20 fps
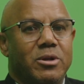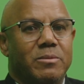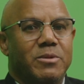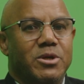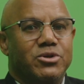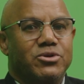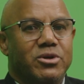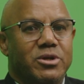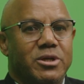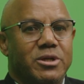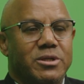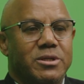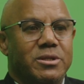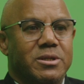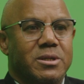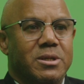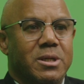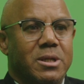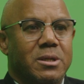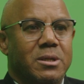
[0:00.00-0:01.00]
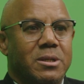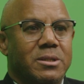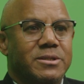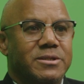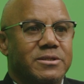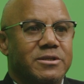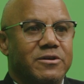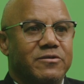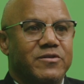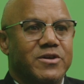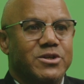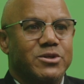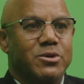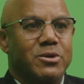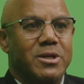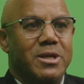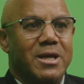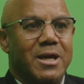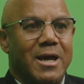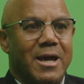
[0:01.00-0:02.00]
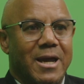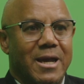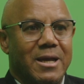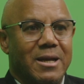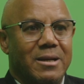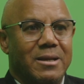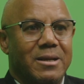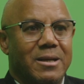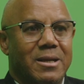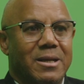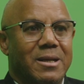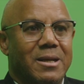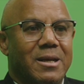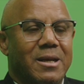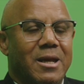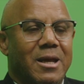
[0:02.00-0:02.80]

meteorological service on the island,